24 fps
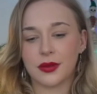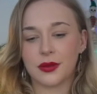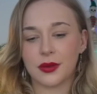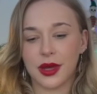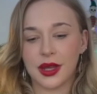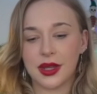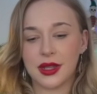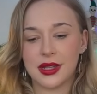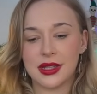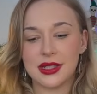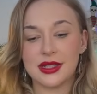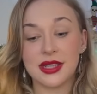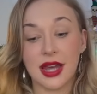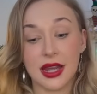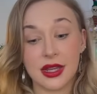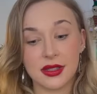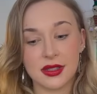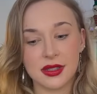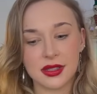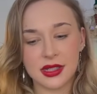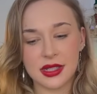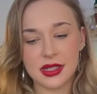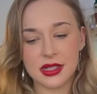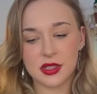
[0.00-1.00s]

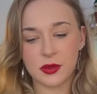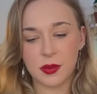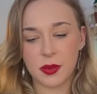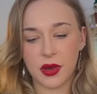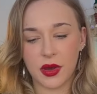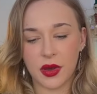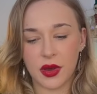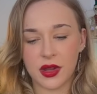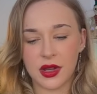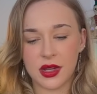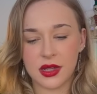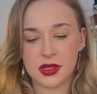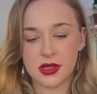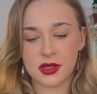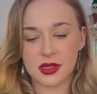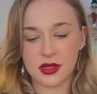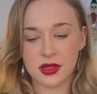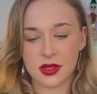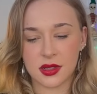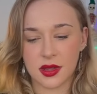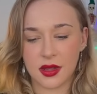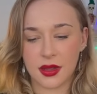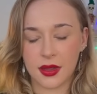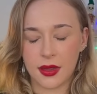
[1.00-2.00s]
intensely, to be
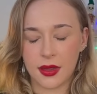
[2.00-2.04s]
honest.